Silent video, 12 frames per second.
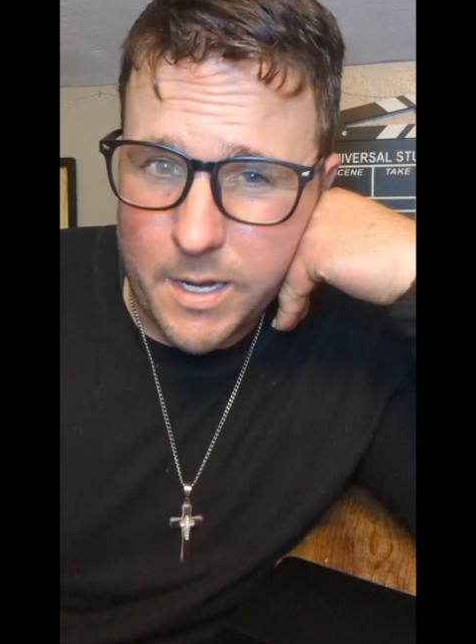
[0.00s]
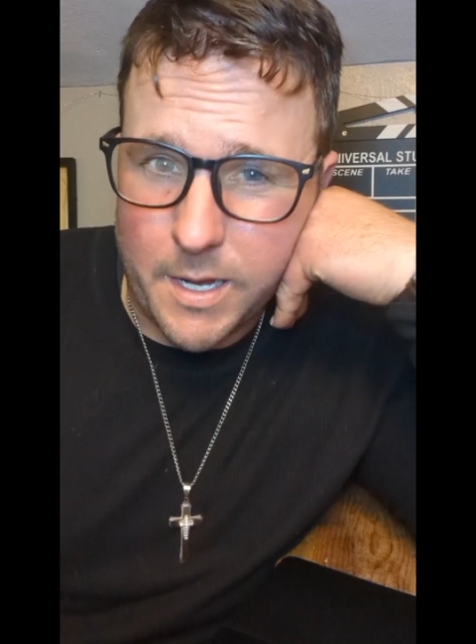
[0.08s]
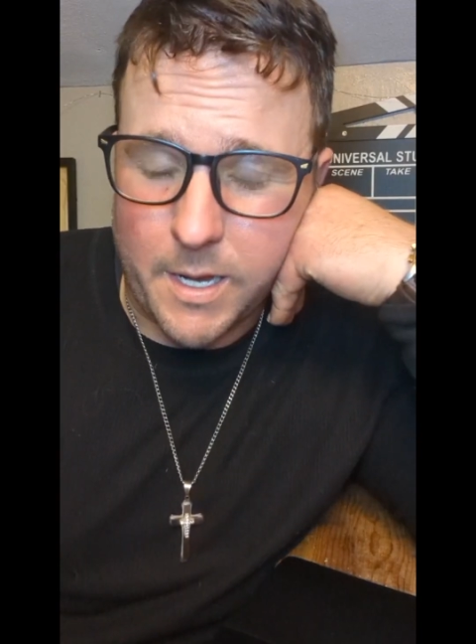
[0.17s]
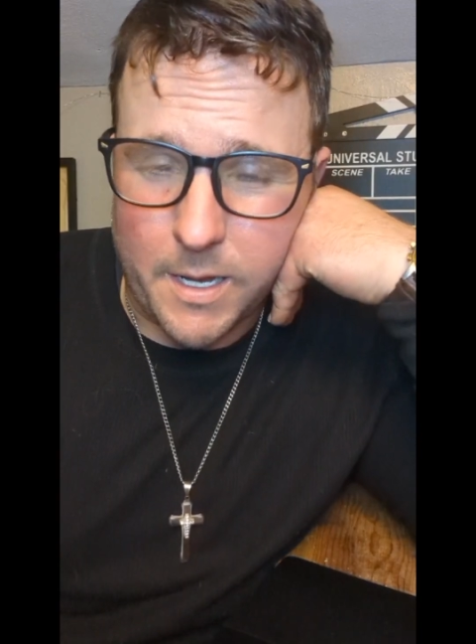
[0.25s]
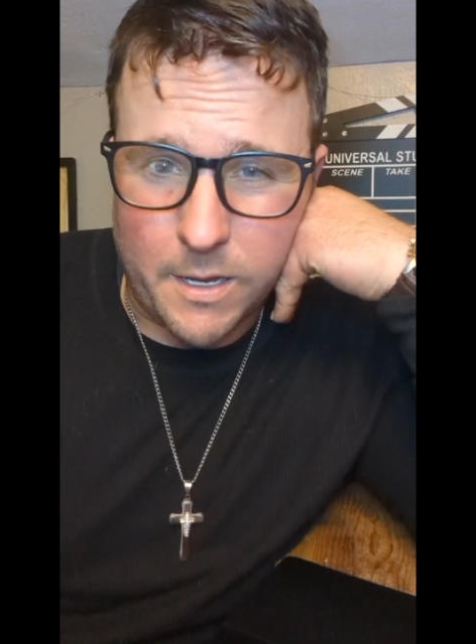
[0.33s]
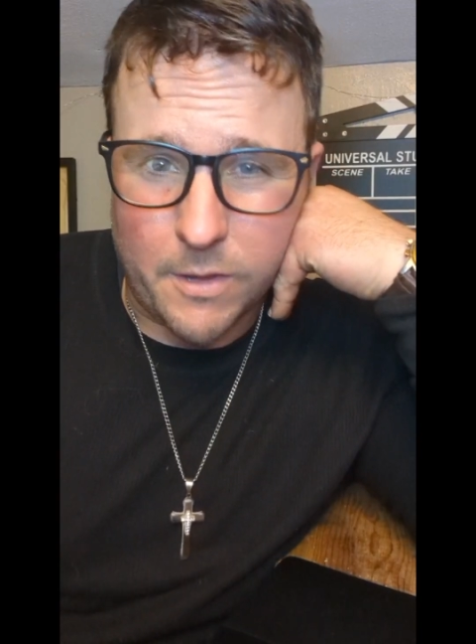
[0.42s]

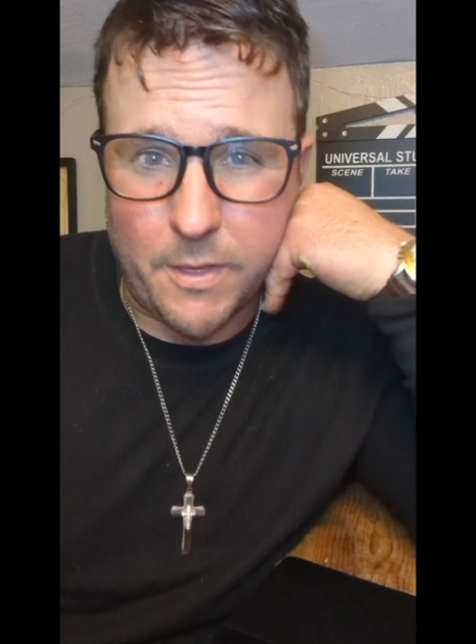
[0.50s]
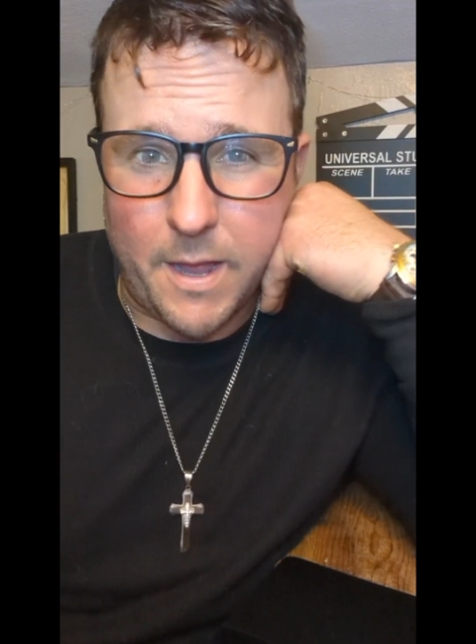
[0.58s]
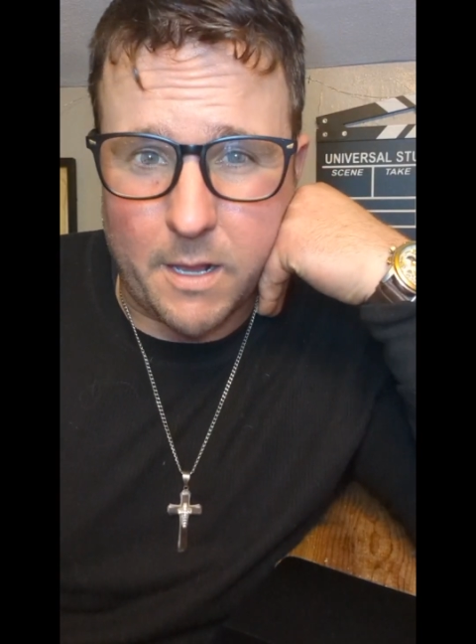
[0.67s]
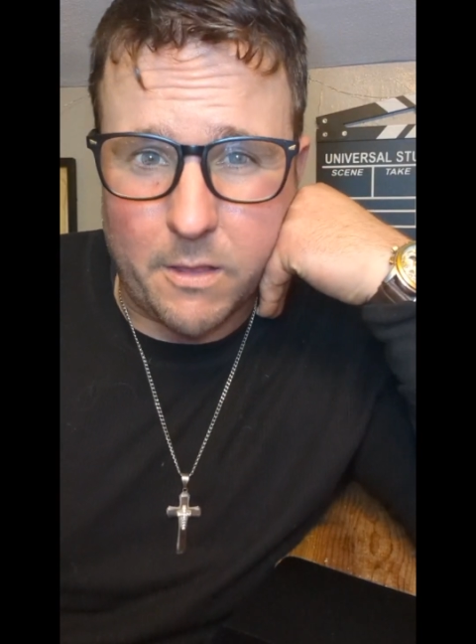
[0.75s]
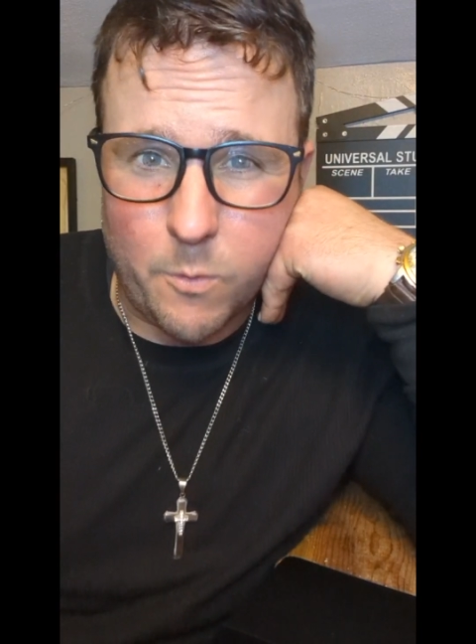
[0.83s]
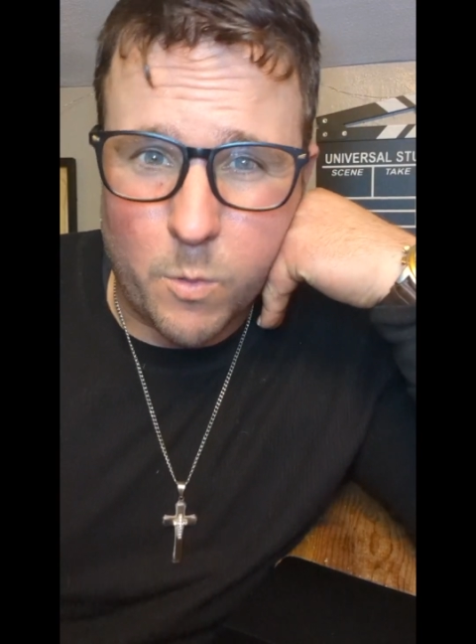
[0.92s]
and
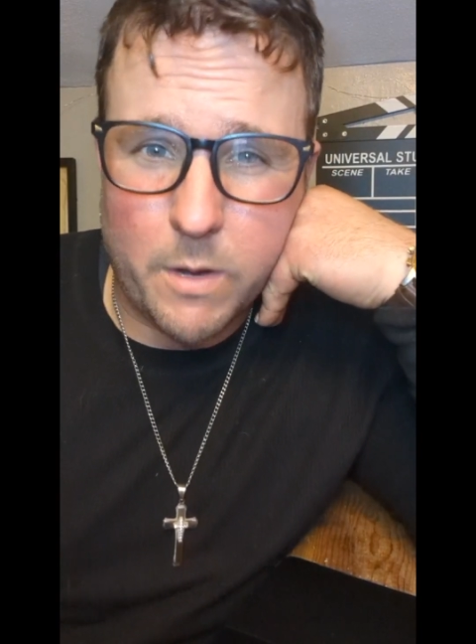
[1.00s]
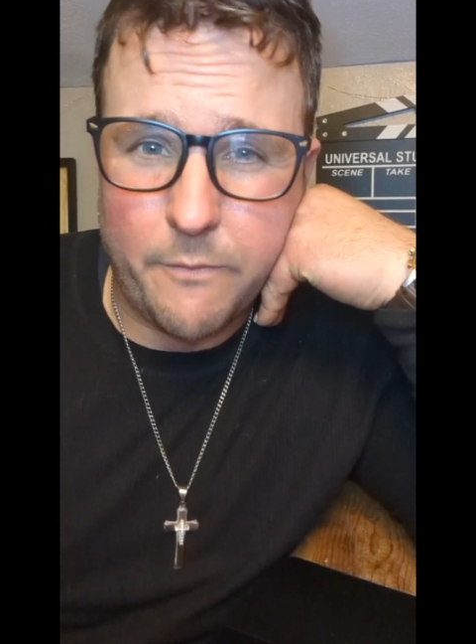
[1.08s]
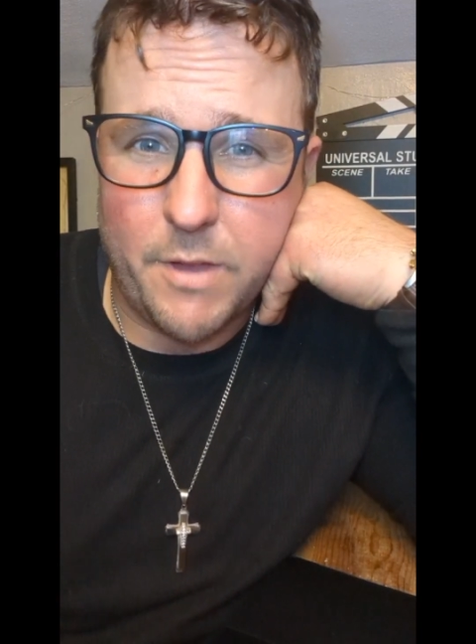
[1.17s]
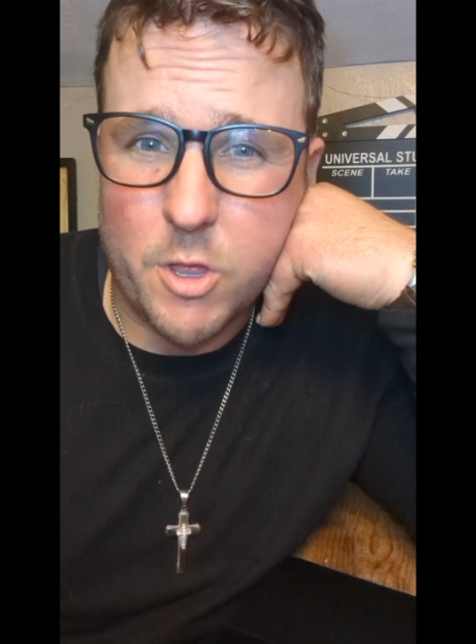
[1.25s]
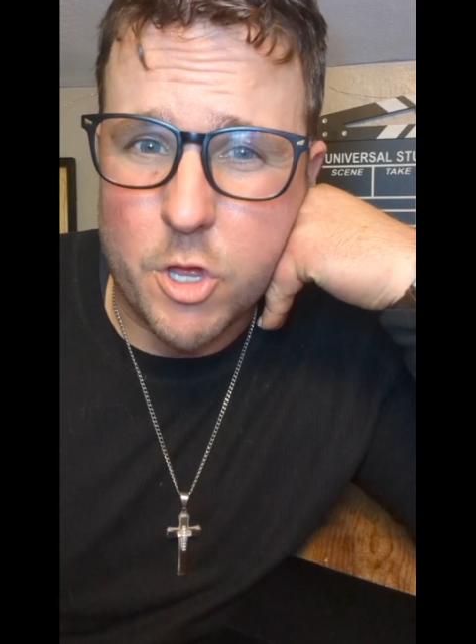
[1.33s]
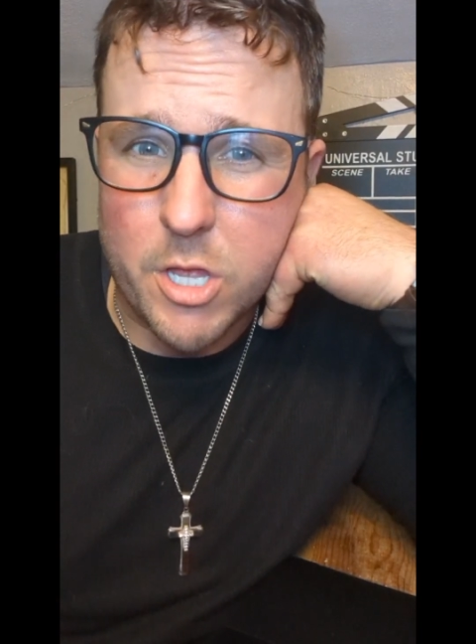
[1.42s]
exactly what
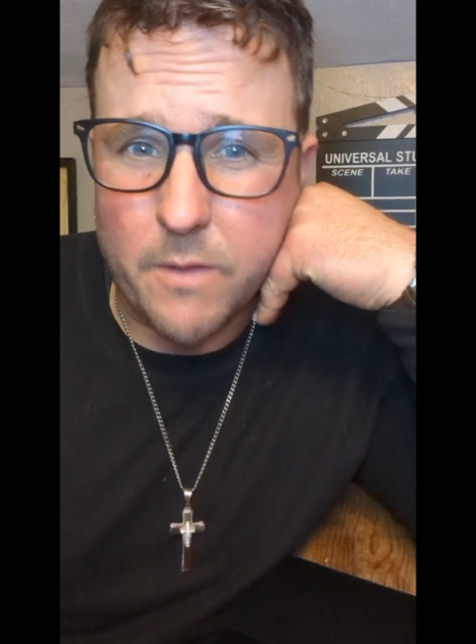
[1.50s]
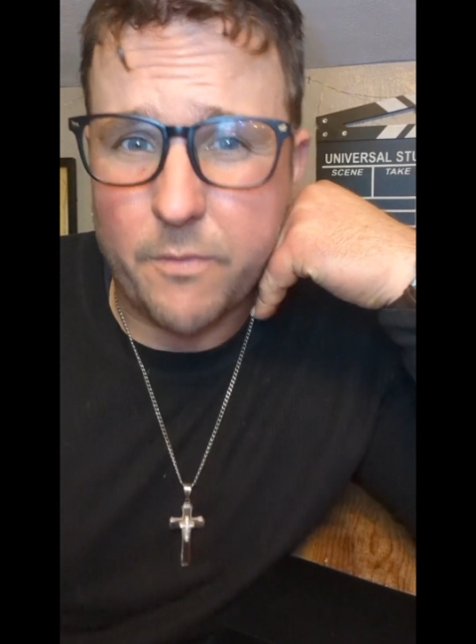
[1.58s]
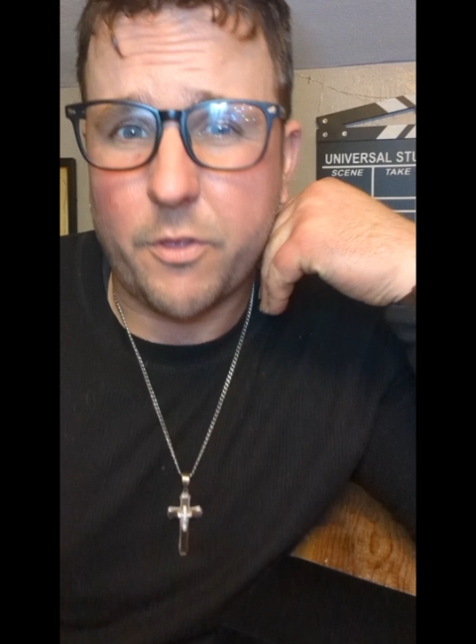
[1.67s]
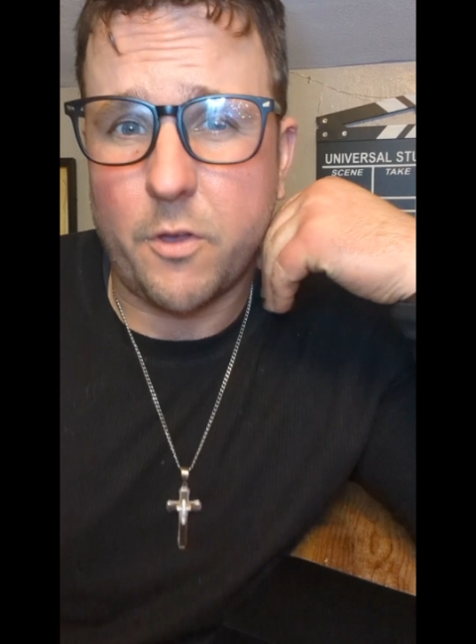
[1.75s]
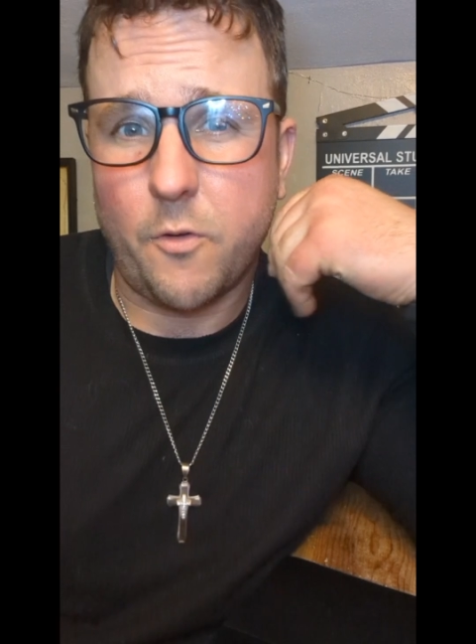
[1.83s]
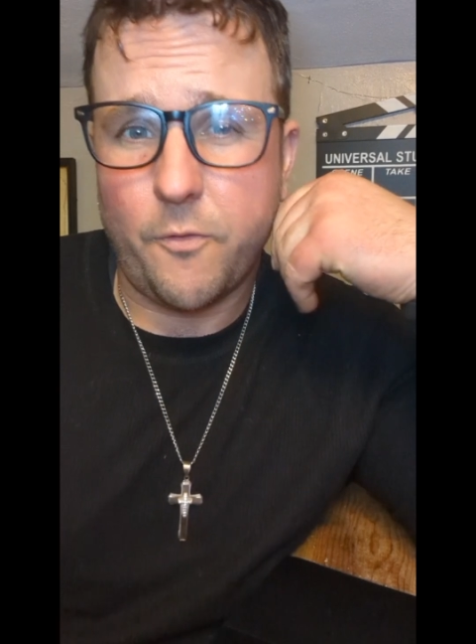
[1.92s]
I've
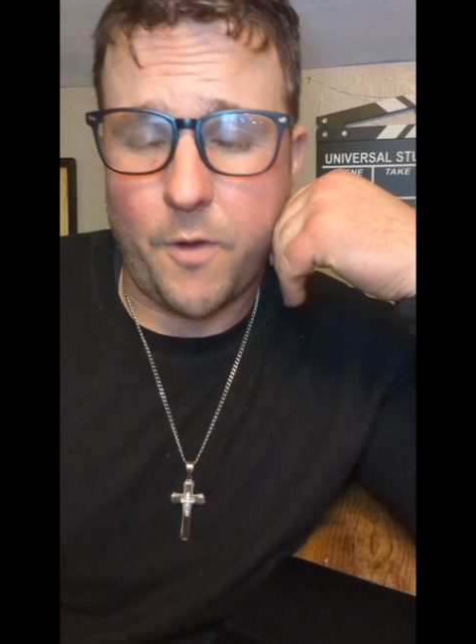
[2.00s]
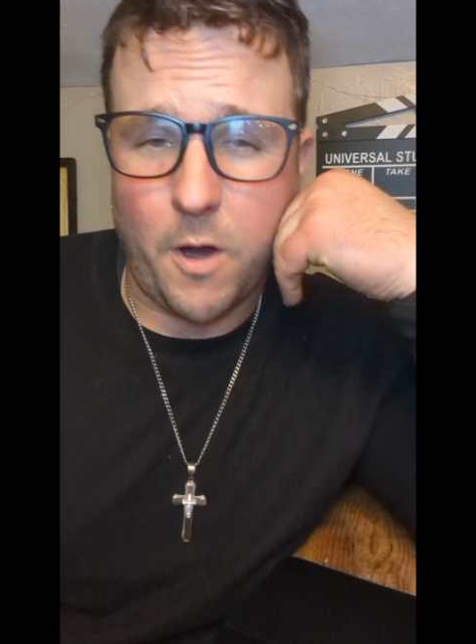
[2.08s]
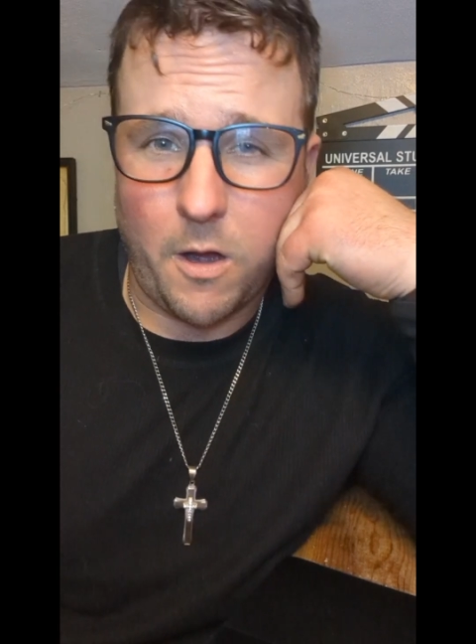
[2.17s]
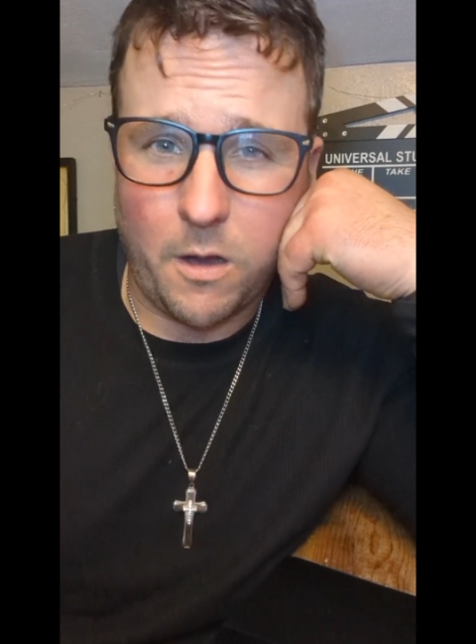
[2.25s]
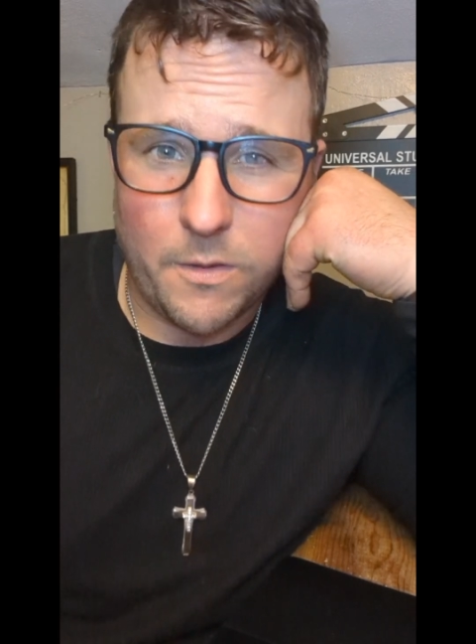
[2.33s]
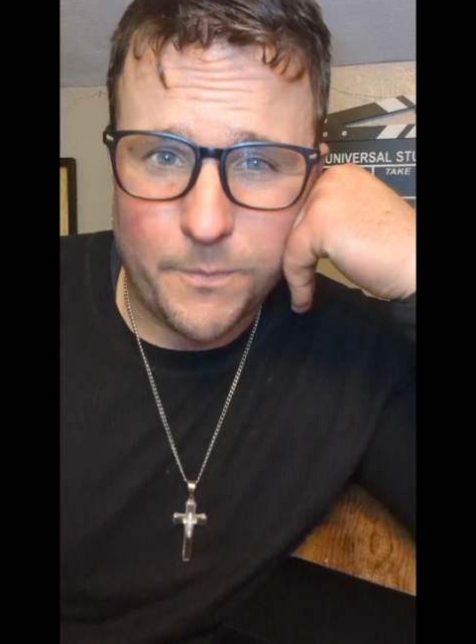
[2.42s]
achieved so
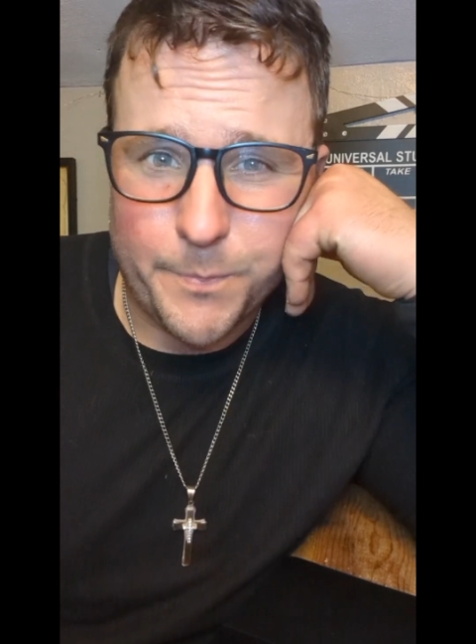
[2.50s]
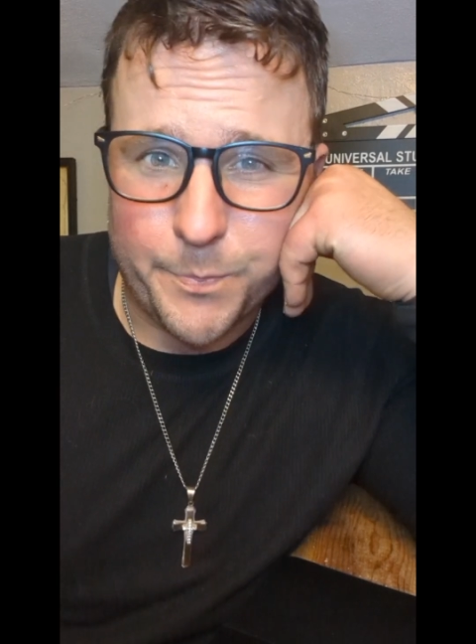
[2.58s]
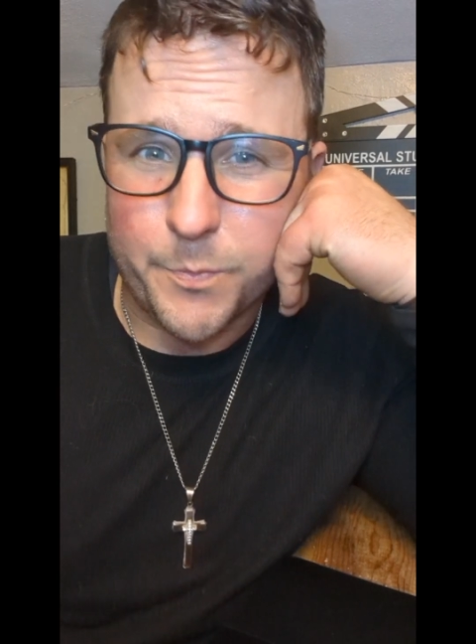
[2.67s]
far.